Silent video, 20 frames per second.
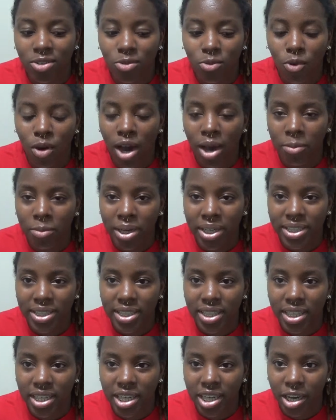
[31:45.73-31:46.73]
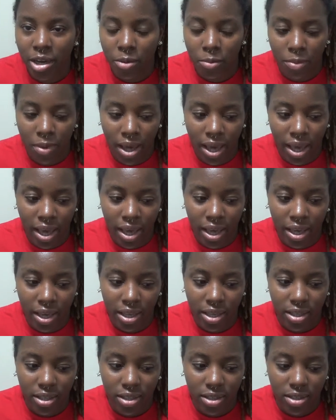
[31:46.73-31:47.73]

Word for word: Why am I sitting here mad